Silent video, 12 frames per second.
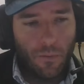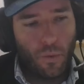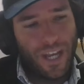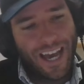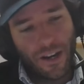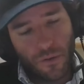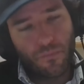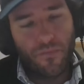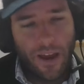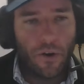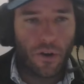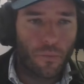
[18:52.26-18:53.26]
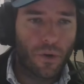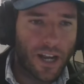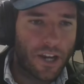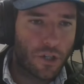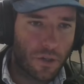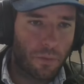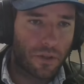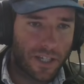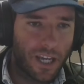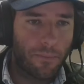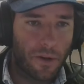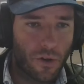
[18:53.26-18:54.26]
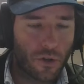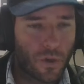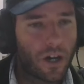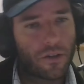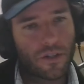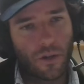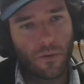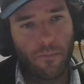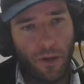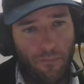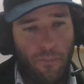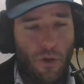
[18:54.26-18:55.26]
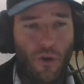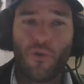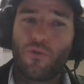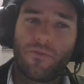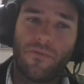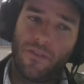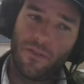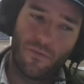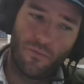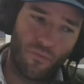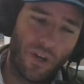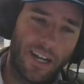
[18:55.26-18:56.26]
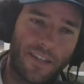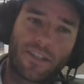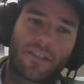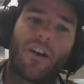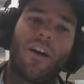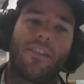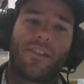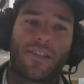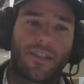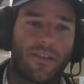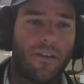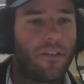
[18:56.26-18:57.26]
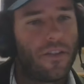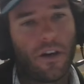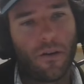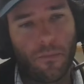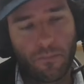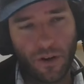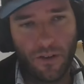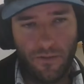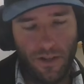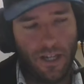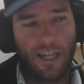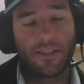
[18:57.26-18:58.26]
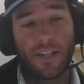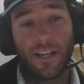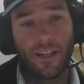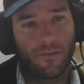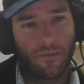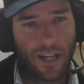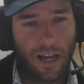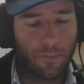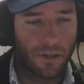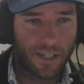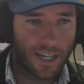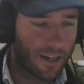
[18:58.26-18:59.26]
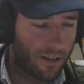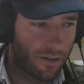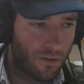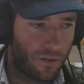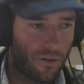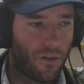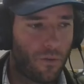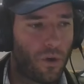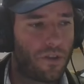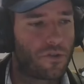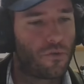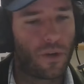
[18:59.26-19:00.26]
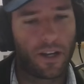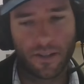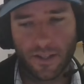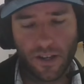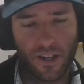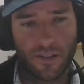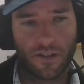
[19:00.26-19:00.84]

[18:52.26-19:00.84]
we had a very good relationship with the team here as well. So, but who really decides is the Italy, Kappa Italia are the ones who really decide.